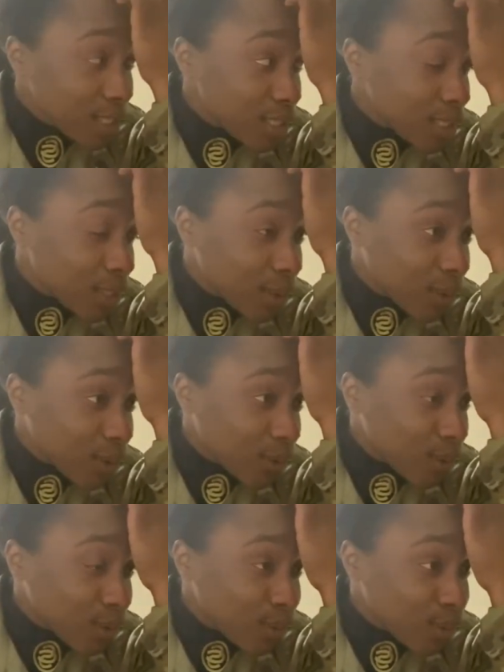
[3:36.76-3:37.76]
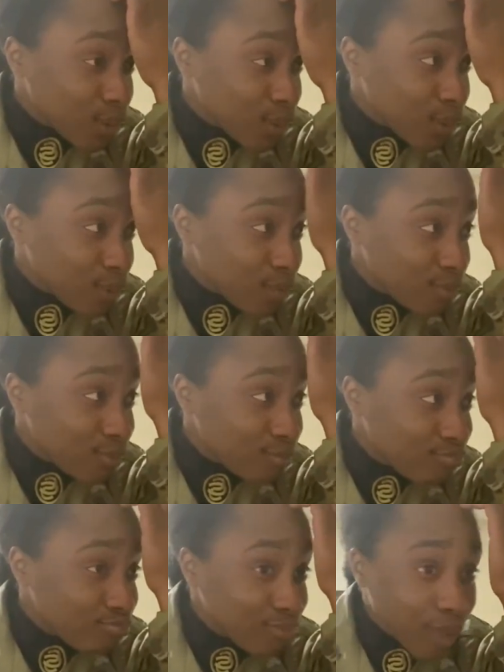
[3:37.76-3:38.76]
So,
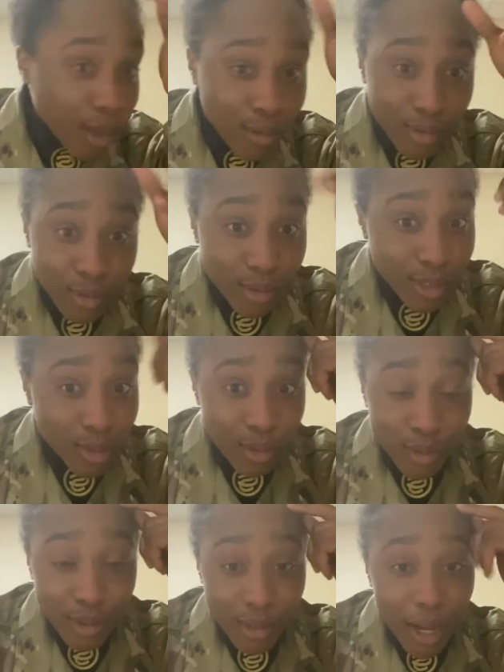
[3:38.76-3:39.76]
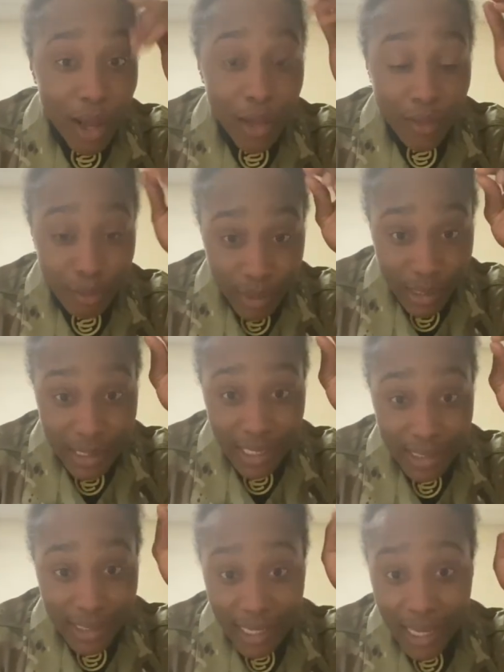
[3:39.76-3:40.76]
long story short, on the
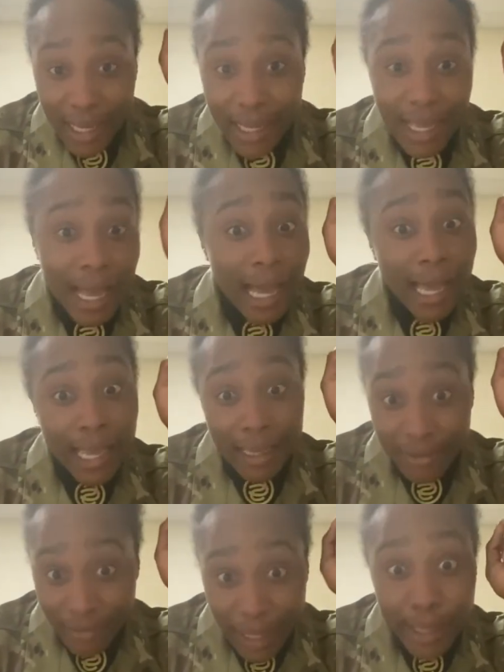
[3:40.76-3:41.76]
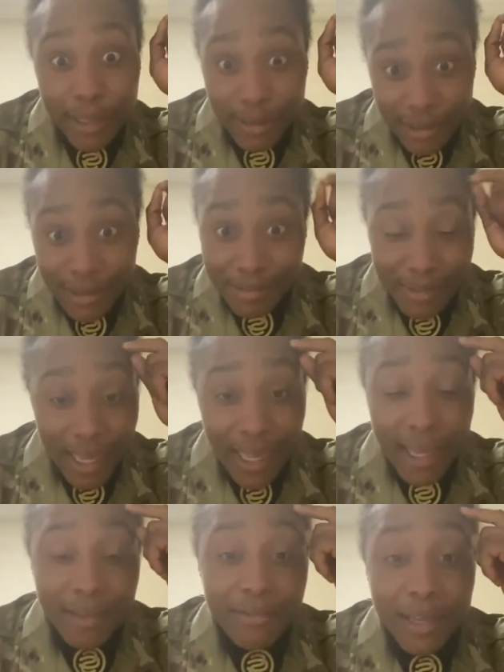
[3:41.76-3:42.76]
pre-test day, I failed. Okay,
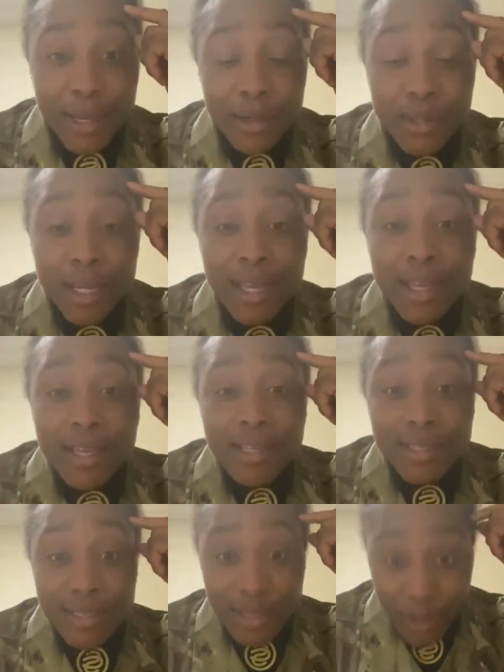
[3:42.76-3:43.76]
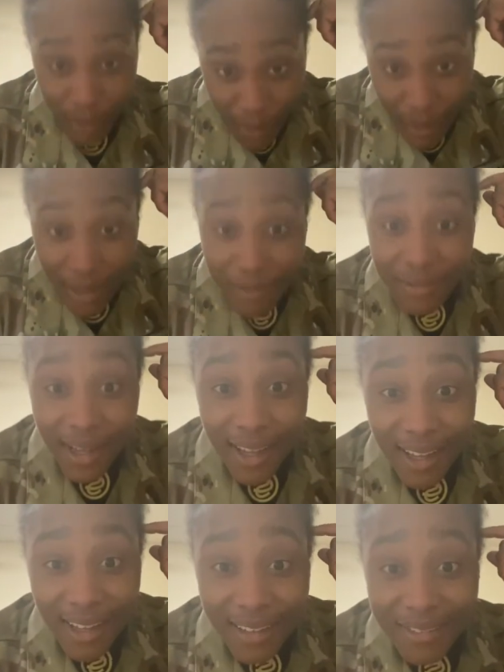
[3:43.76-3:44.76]
I found 0 out of 5,